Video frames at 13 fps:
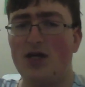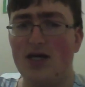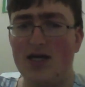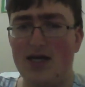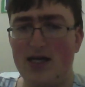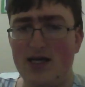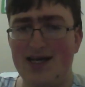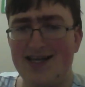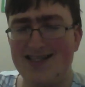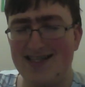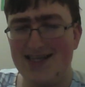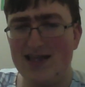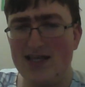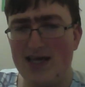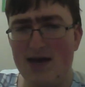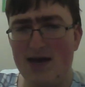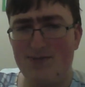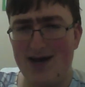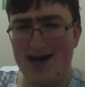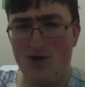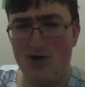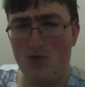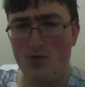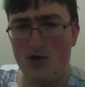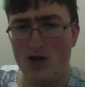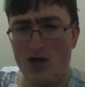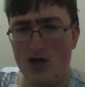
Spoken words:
It's in the game now,